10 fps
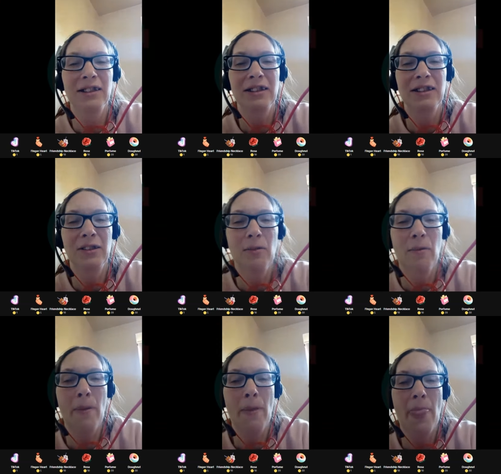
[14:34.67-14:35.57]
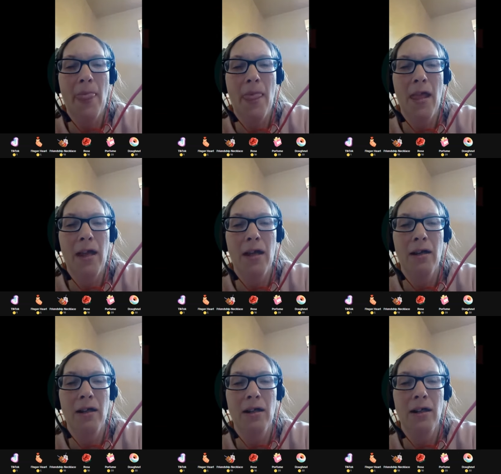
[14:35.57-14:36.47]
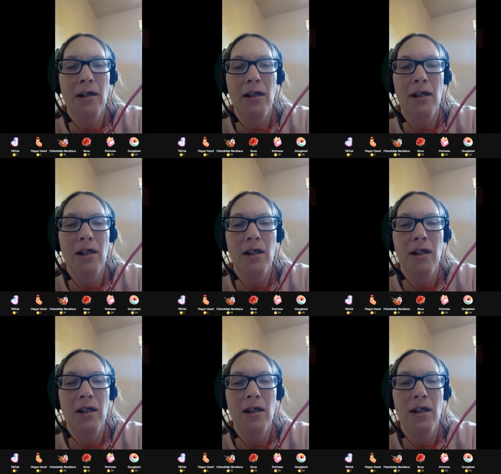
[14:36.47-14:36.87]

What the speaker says: [no speech]